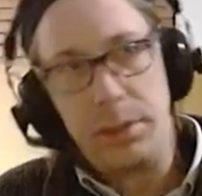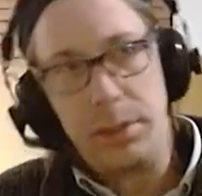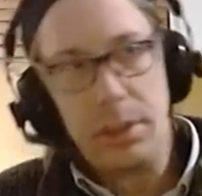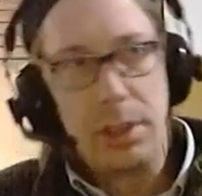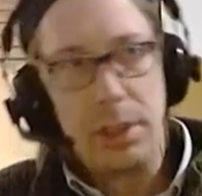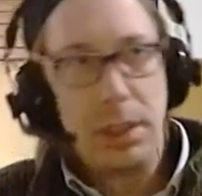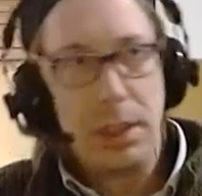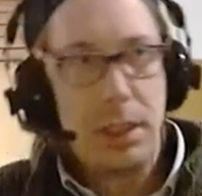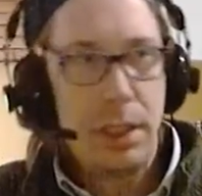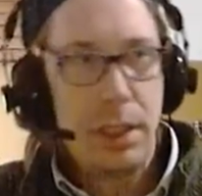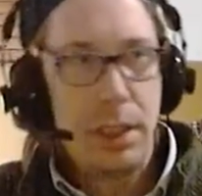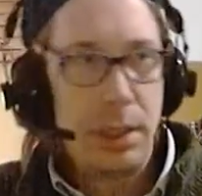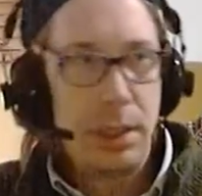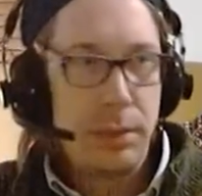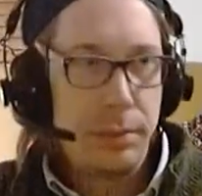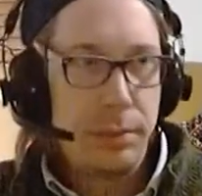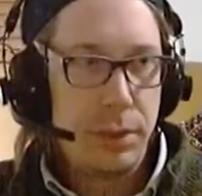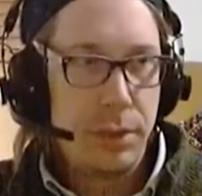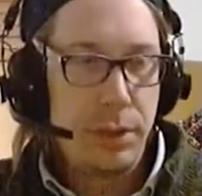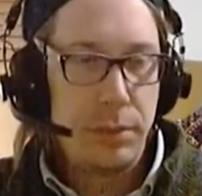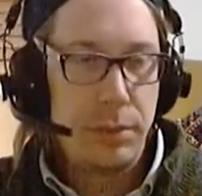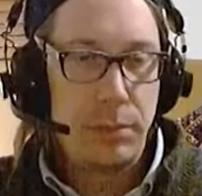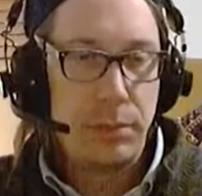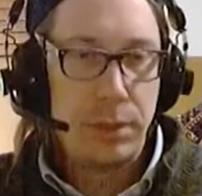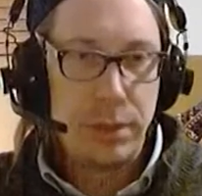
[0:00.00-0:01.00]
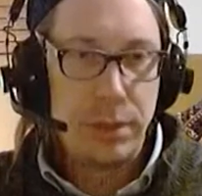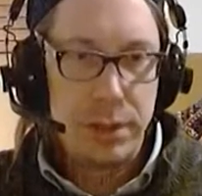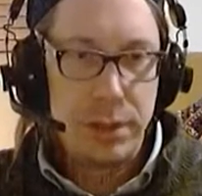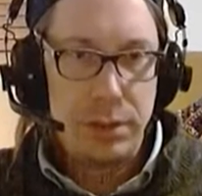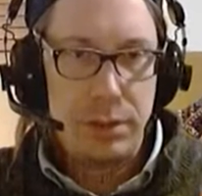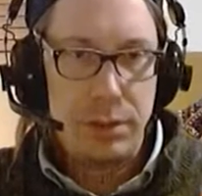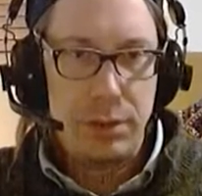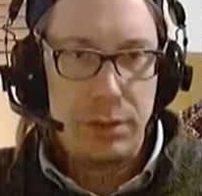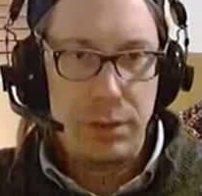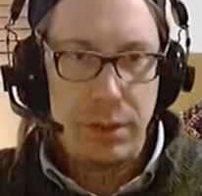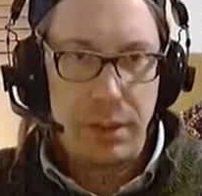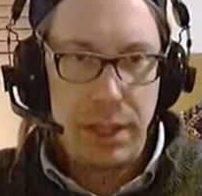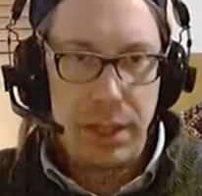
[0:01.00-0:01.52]
and then they put them on these
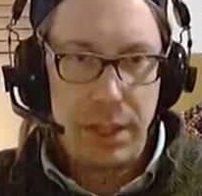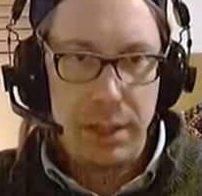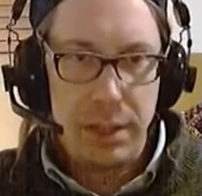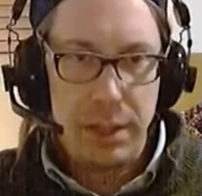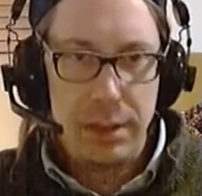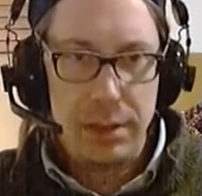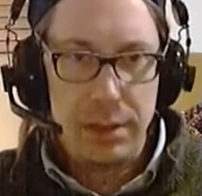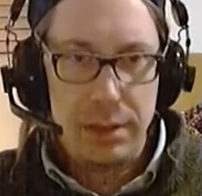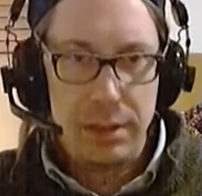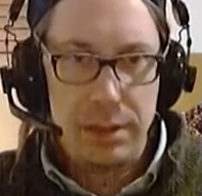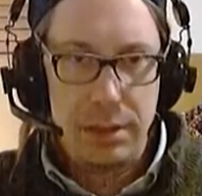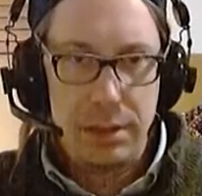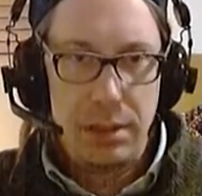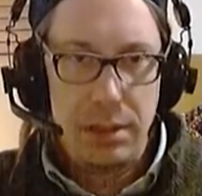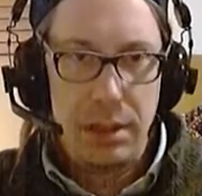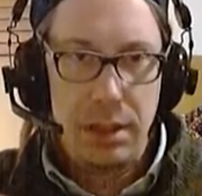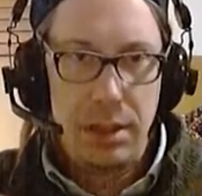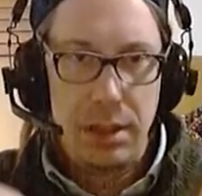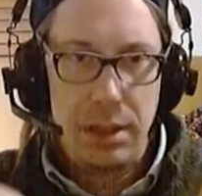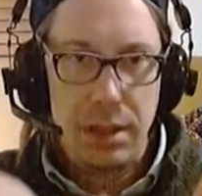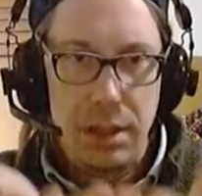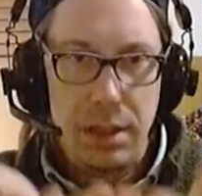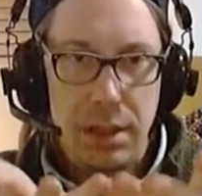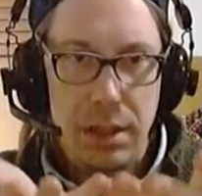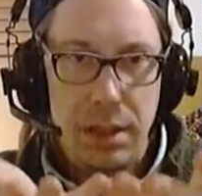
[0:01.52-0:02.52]
trays, and